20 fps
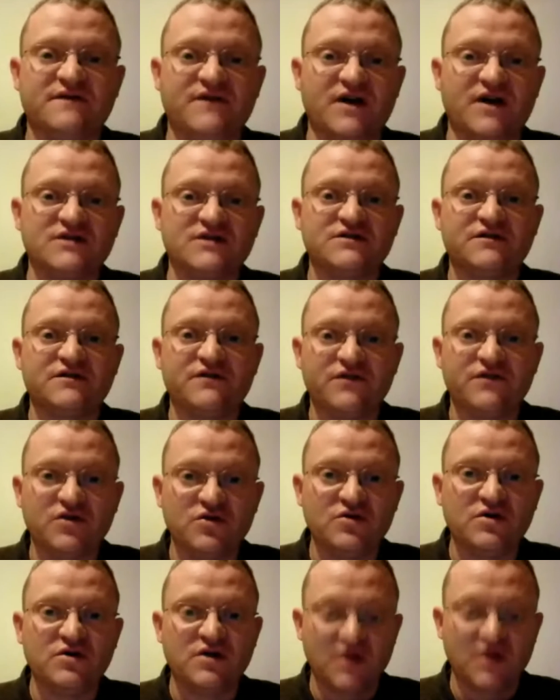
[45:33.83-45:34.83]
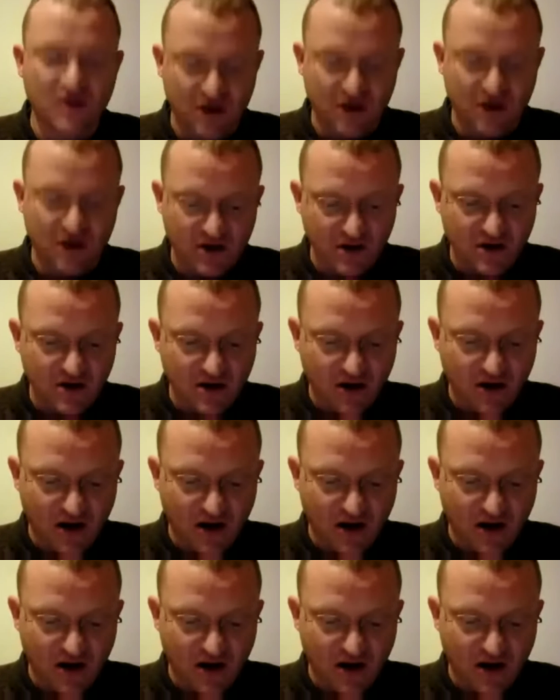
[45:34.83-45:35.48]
It's a fast food